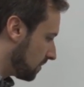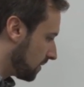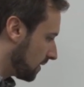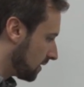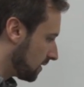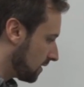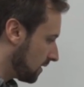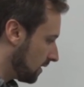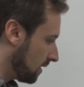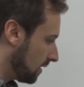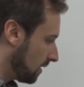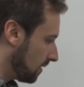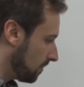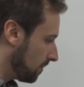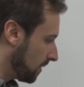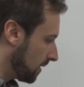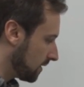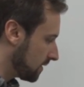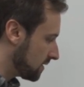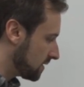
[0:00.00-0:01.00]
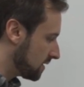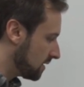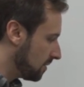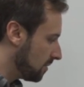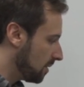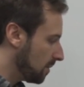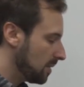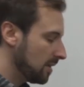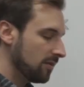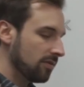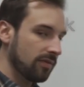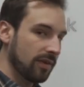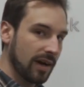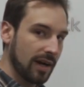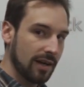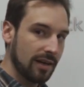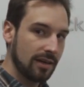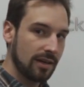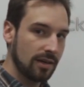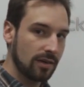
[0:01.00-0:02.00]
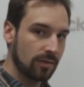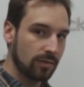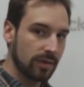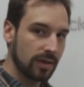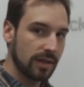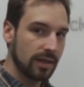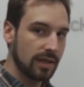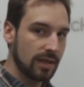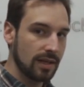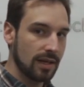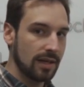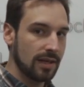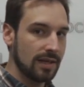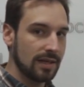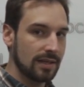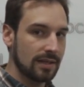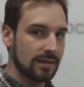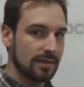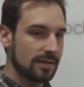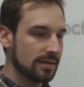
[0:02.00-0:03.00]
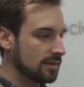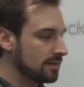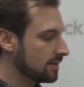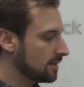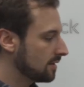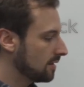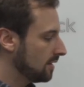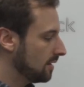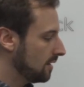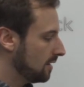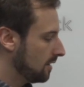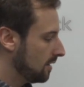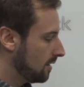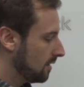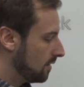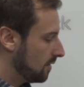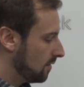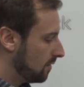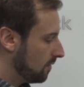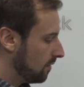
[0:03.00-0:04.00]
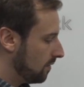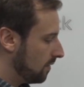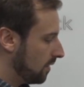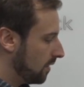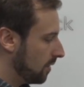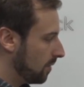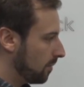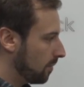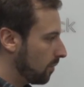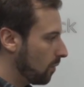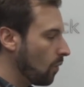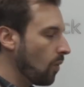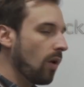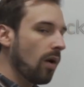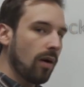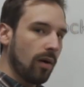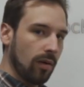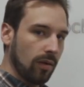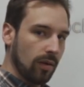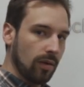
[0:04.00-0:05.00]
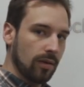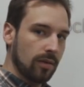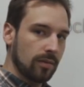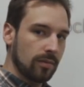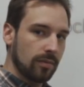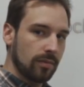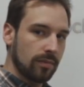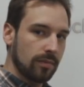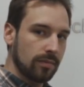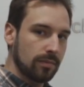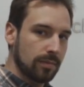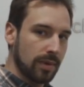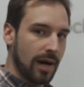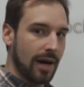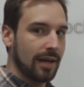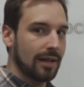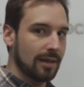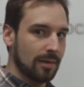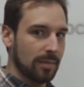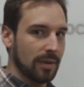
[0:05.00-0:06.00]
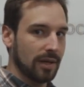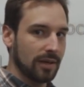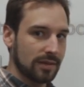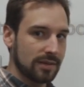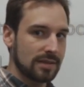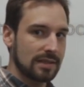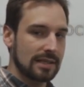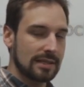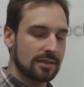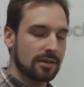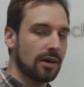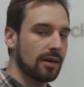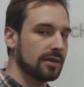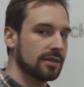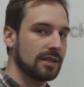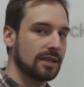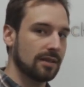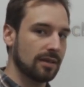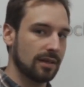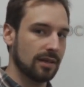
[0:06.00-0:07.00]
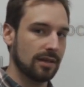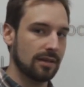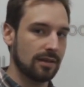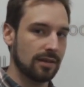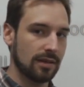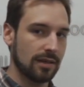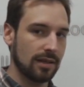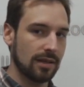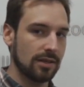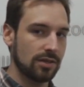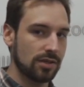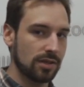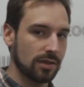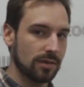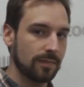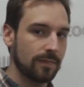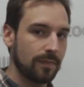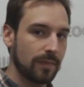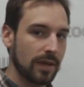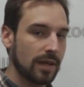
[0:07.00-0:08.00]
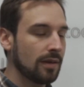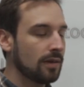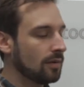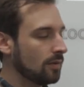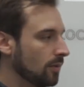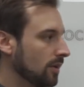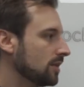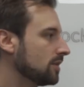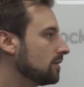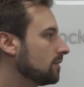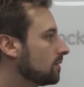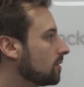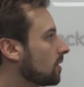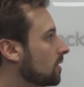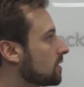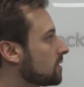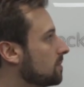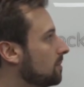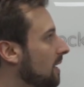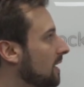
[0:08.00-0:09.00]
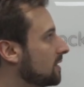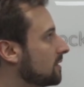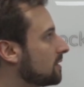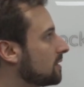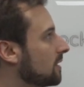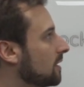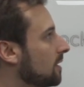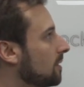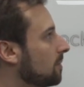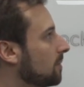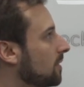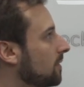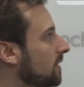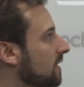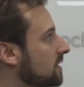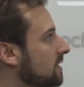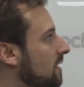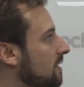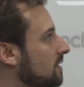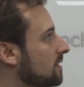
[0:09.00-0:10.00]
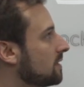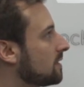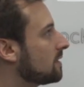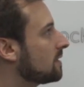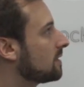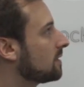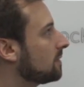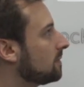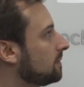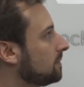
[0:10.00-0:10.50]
but the belts seem to be fine. It really is the wall behind the belts that's causing the issue, which of course makes perfect sense